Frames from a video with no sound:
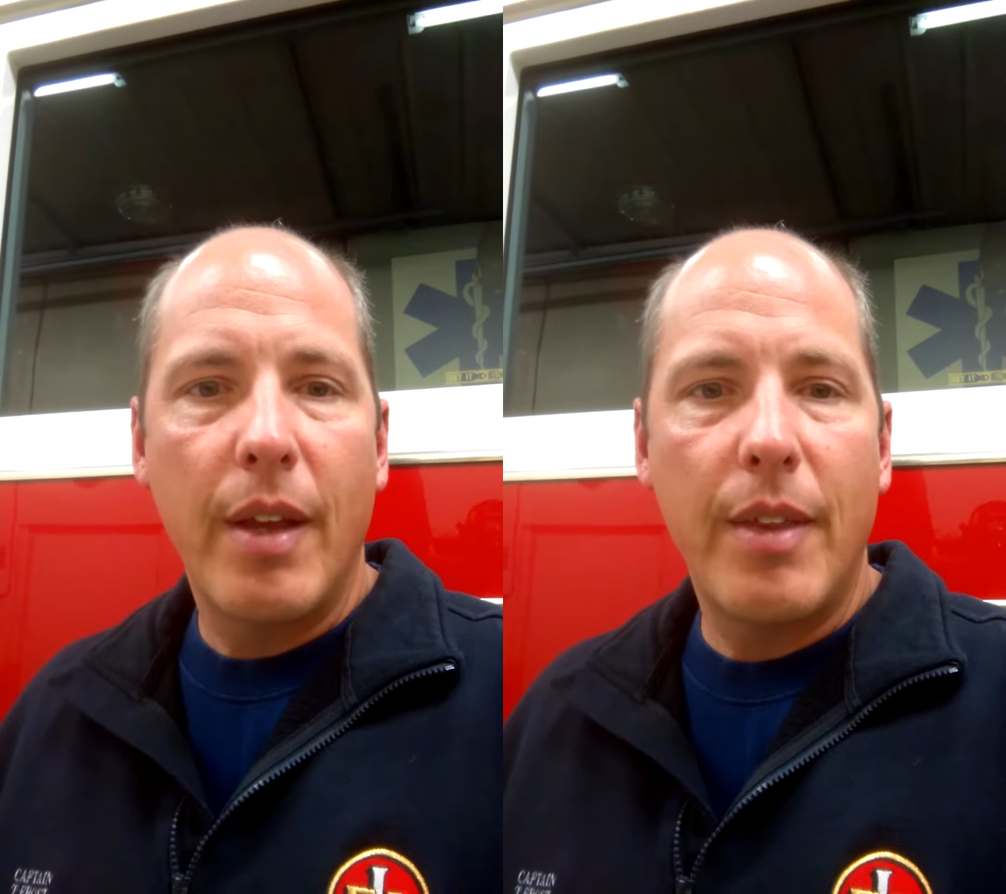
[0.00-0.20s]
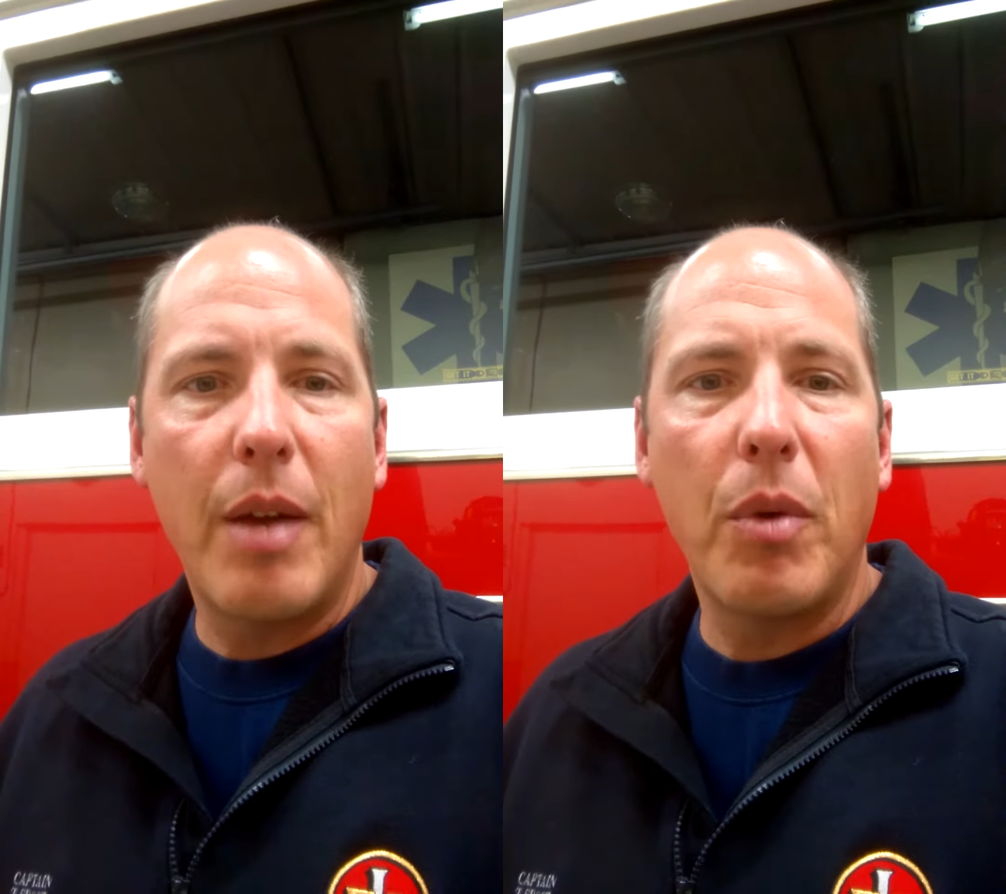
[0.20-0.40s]

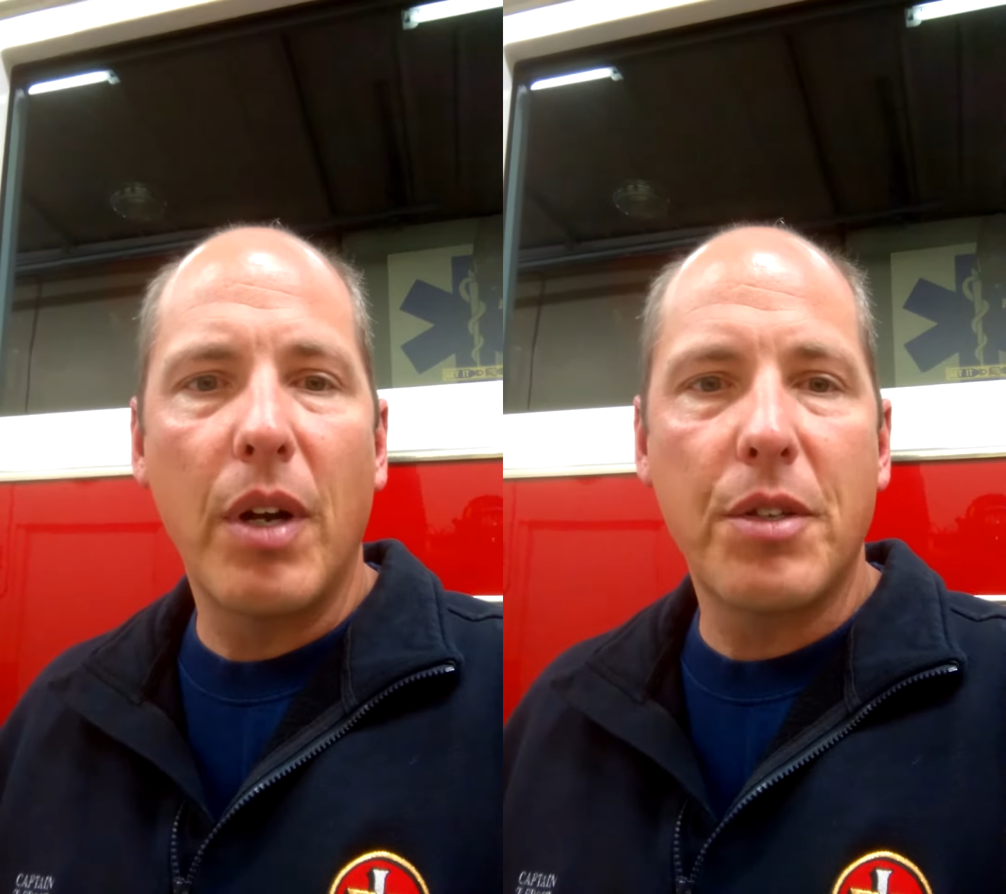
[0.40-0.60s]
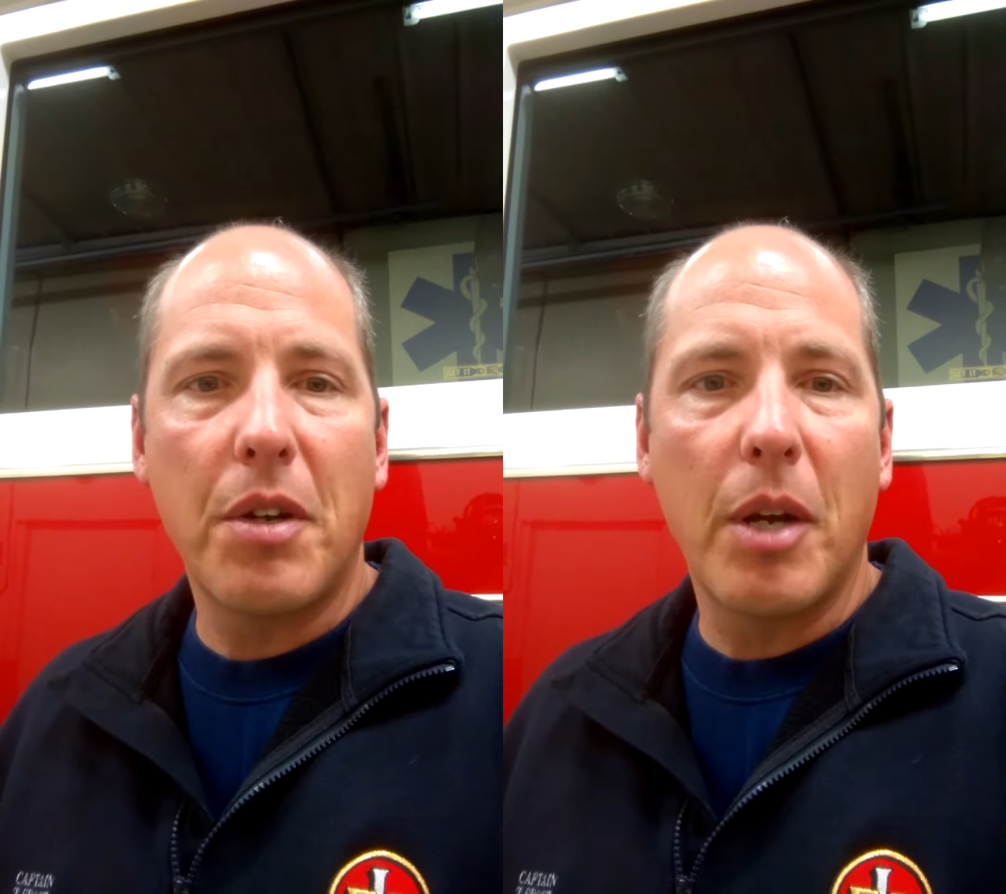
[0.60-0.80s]
Then we're
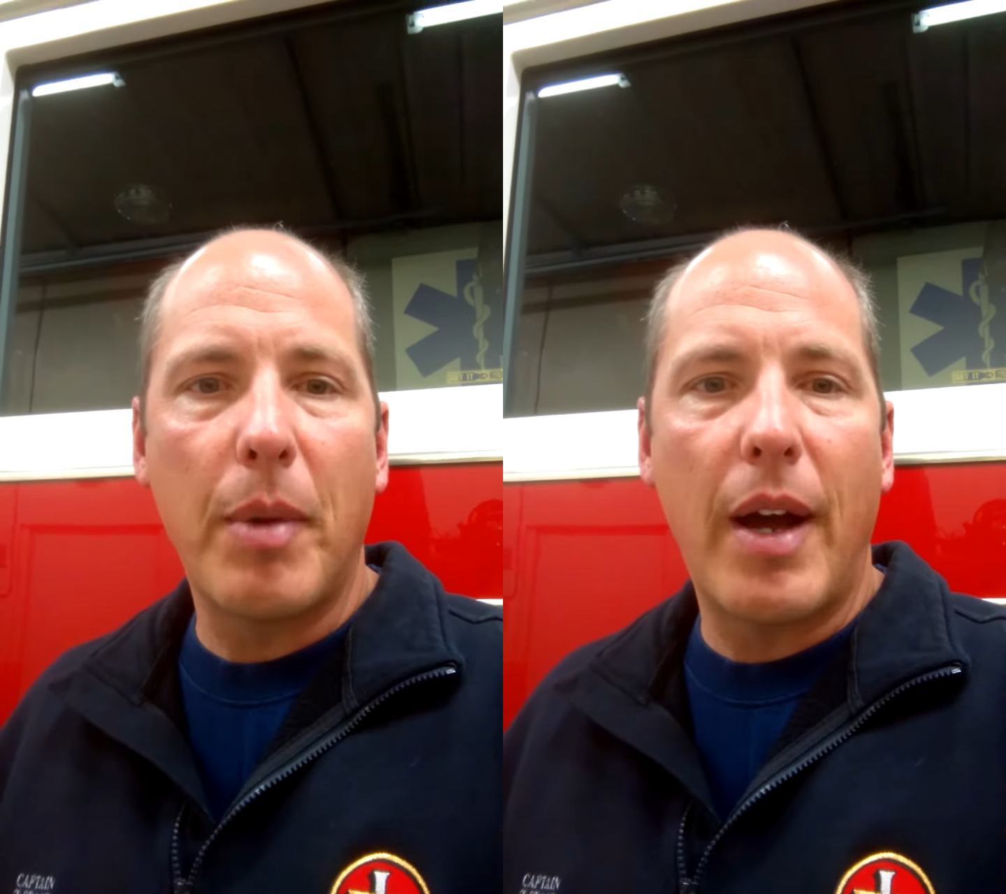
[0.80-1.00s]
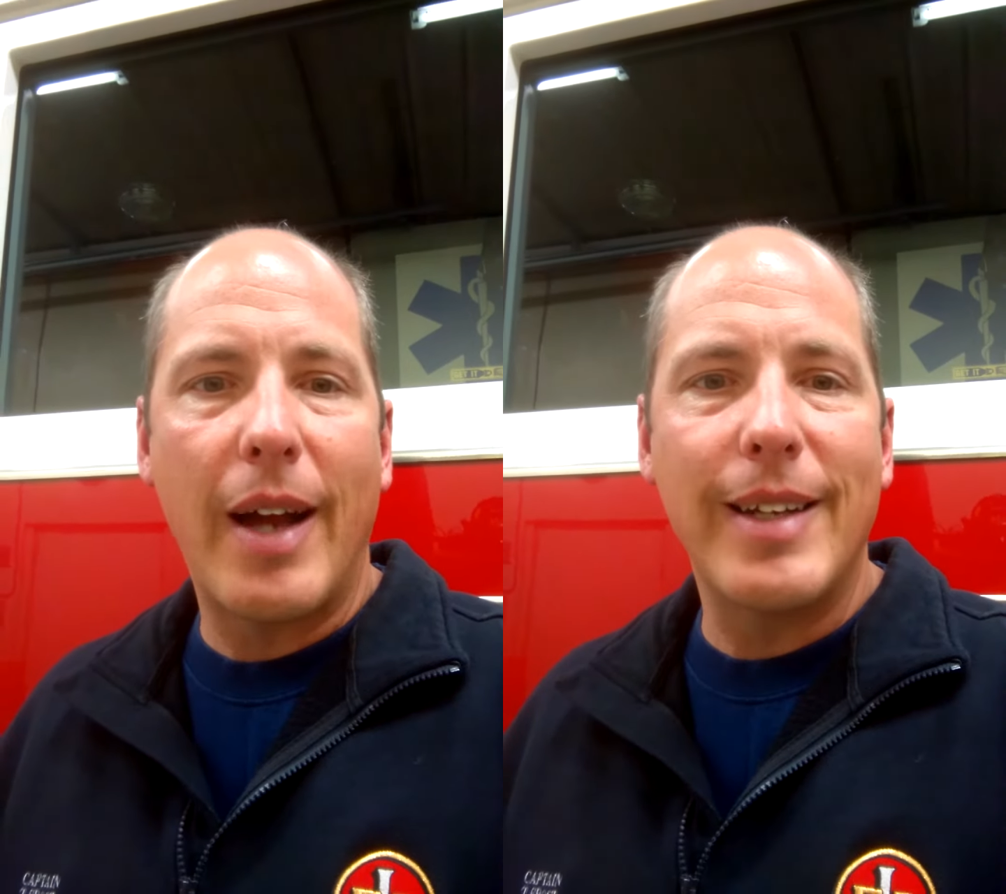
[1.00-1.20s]
going to talk
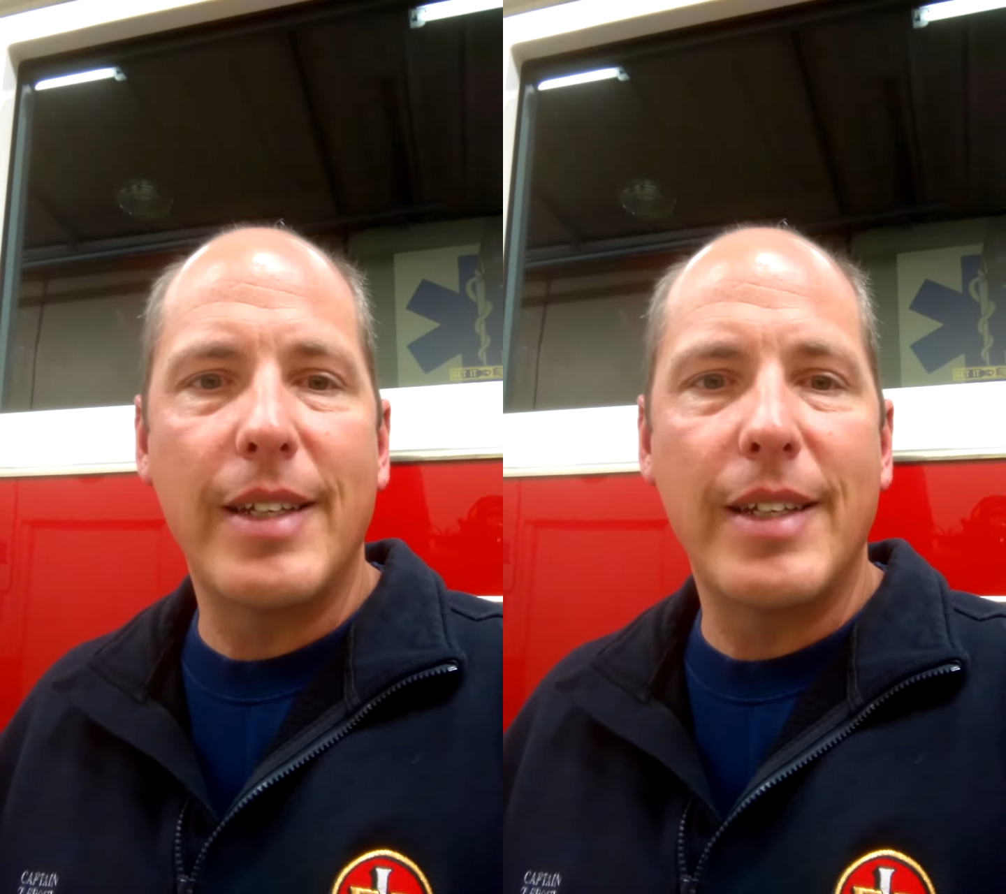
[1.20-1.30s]
about how to